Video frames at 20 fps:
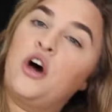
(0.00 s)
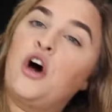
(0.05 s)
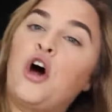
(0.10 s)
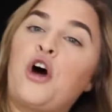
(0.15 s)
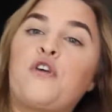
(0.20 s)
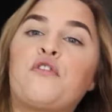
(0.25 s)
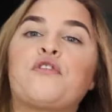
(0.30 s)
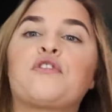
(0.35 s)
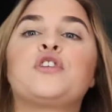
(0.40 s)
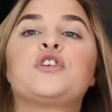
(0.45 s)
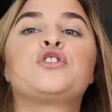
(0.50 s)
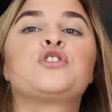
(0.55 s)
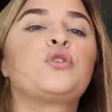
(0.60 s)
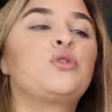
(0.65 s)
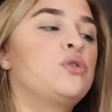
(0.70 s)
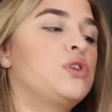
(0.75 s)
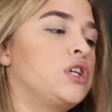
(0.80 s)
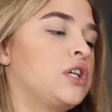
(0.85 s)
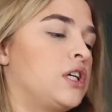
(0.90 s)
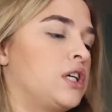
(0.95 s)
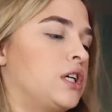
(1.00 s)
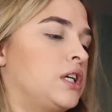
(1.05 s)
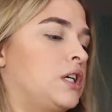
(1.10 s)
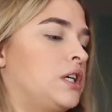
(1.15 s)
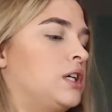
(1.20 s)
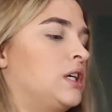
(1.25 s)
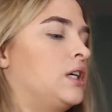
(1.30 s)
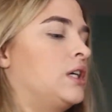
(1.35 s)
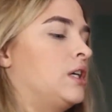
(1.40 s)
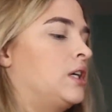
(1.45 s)
over the shoulder
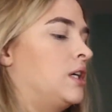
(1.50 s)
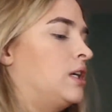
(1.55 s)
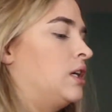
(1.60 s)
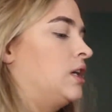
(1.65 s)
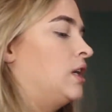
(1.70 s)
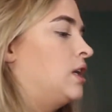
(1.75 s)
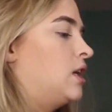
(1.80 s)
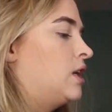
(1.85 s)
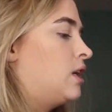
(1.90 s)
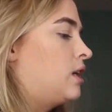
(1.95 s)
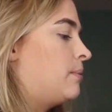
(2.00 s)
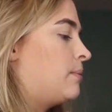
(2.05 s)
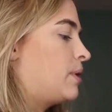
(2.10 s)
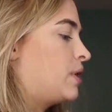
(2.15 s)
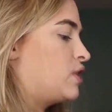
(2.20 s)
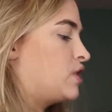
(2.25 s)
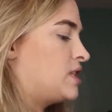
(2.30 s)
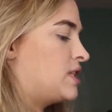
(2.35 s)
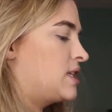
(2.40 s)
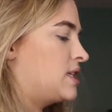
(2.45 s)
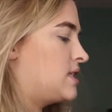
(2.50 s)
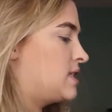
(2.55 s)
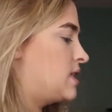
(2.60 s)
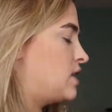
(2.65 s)
purses.